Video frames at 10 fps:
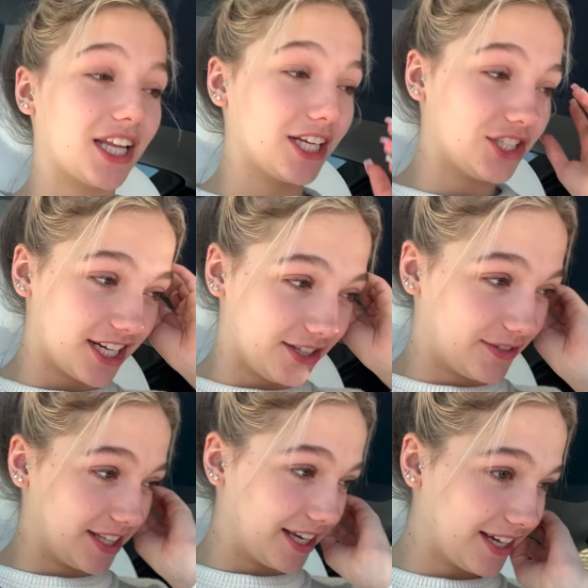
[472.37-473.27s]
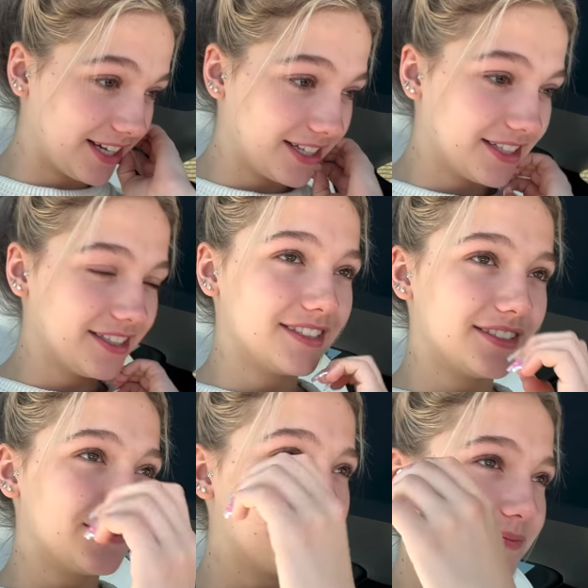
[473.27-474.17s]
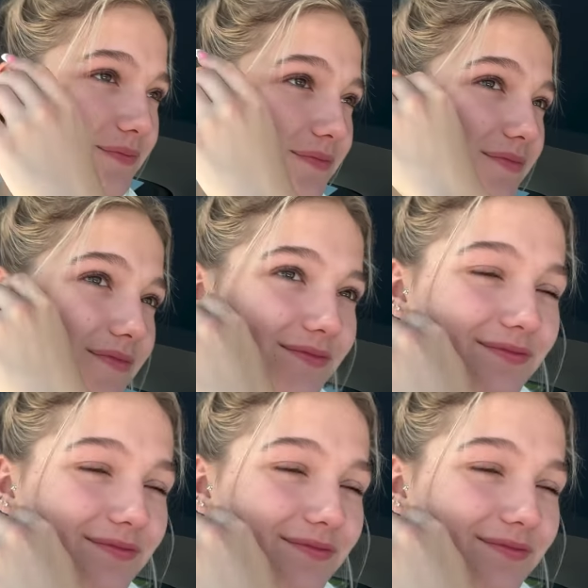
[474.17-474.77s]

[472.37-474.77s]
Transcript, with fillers: Like, genuinely. How is it my fault?